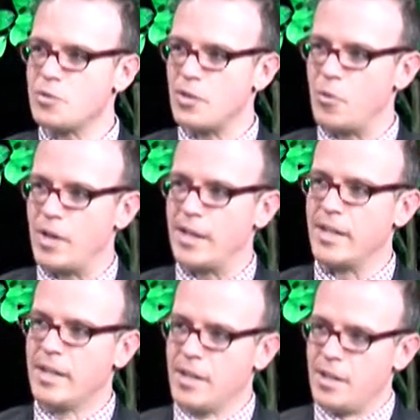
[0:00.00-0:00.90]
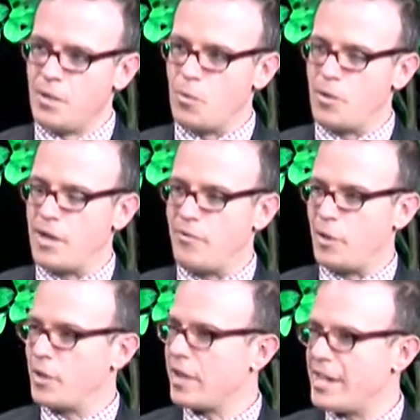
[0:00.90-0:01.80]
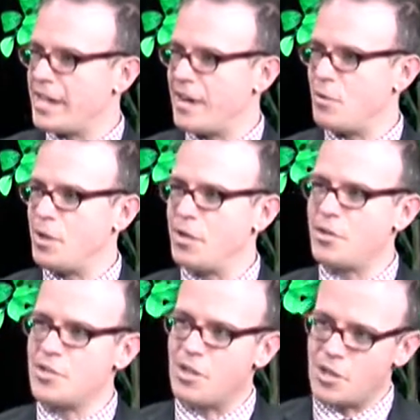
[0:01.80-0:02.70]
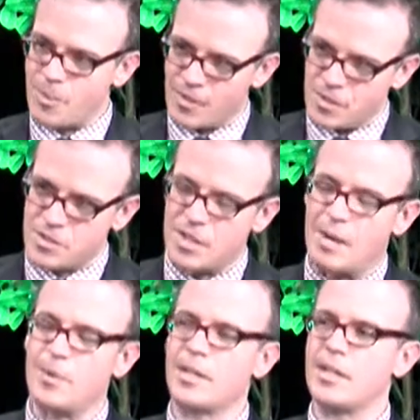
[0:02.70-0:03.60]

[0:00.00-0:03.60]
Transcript: So we're very glad to have you here and talk about this topic.